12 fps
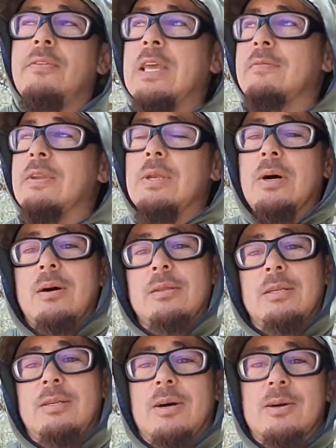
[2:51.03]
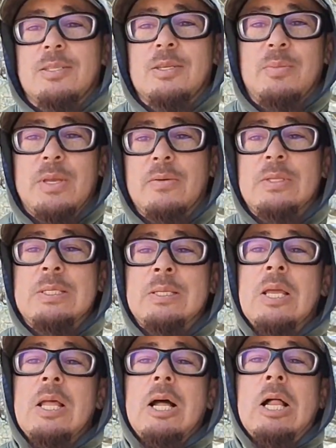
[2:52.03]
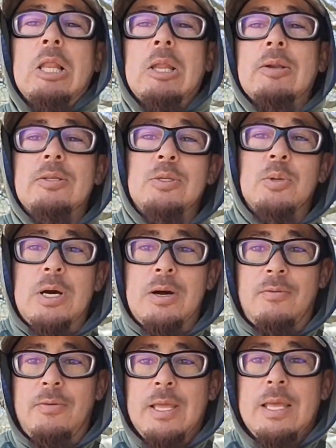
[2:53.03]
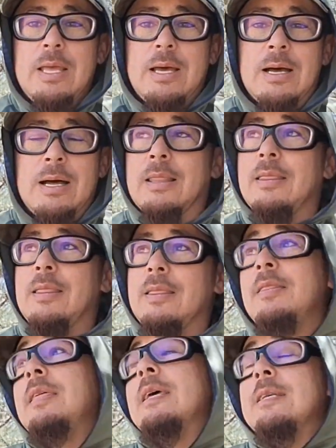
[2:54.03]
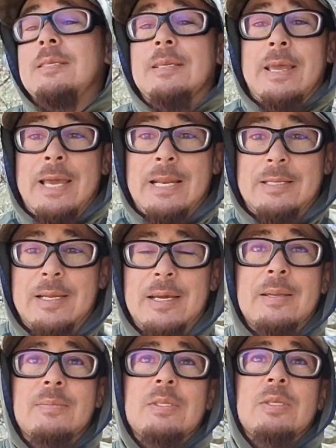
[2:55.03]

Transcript: If you have a dog, the dog should be able to alert you of this ahead of time.